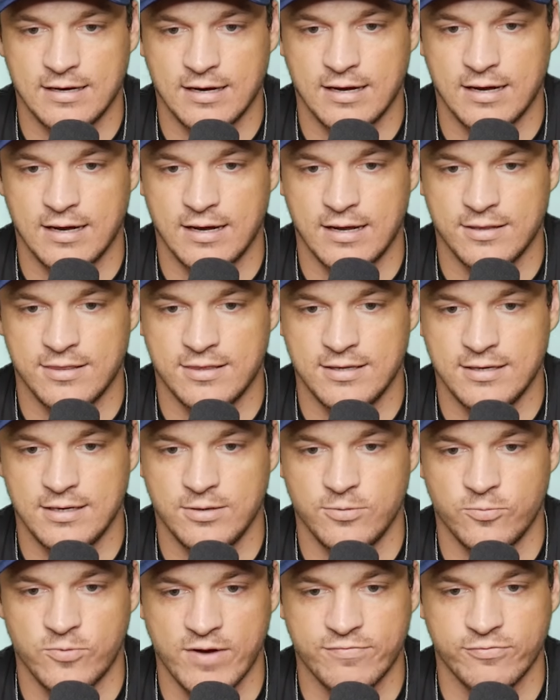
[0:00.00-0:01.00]
uh,
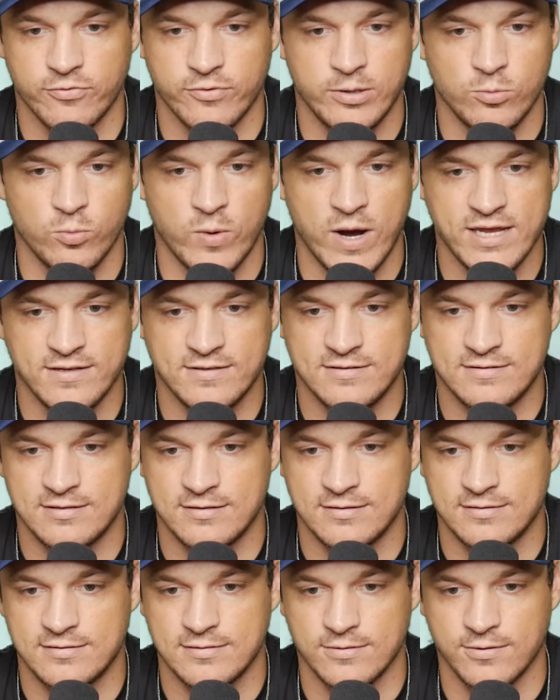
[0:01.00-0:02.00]
the referee waits
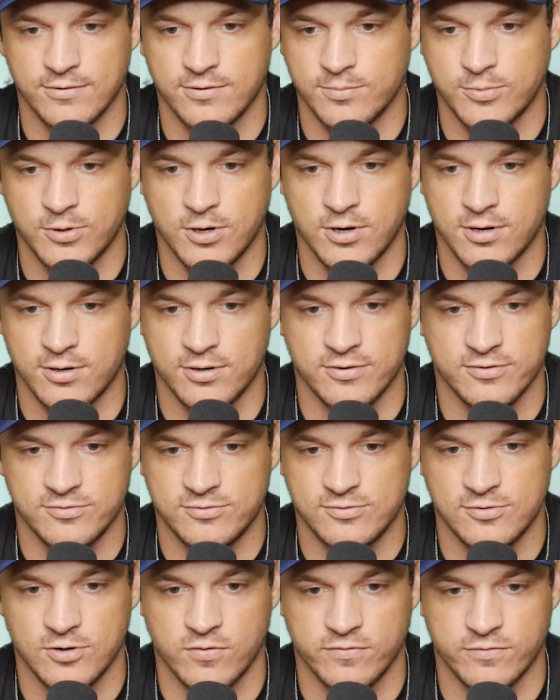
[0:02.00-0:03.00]
until the bar
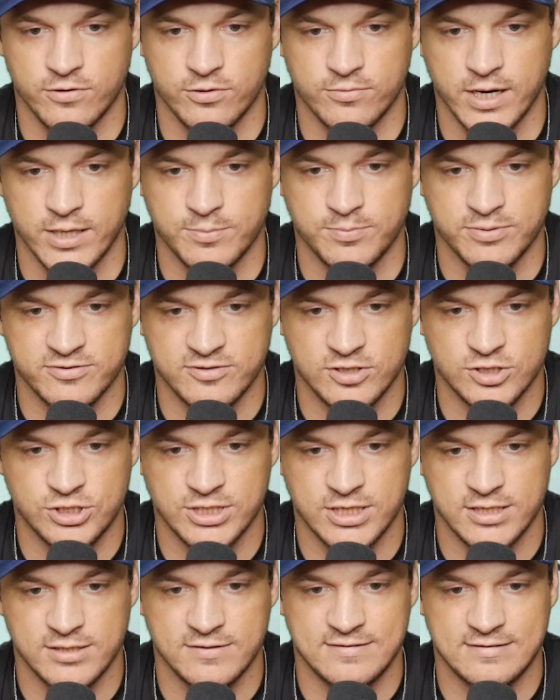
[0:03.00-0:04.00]
is over the right
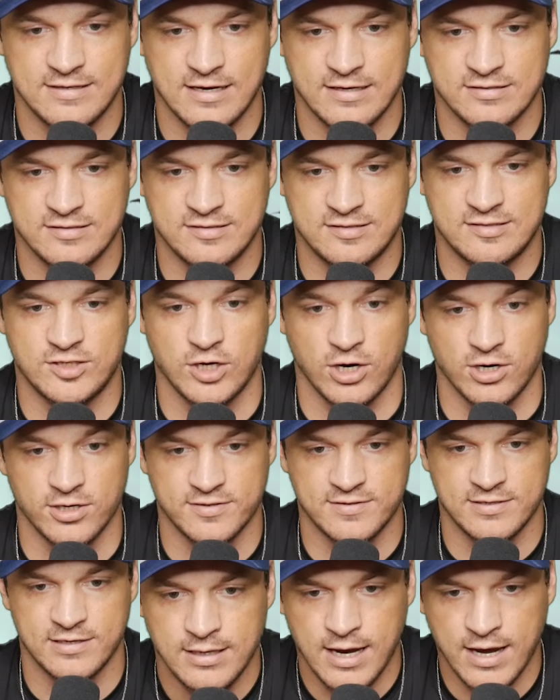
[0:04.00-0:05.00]
position, says start.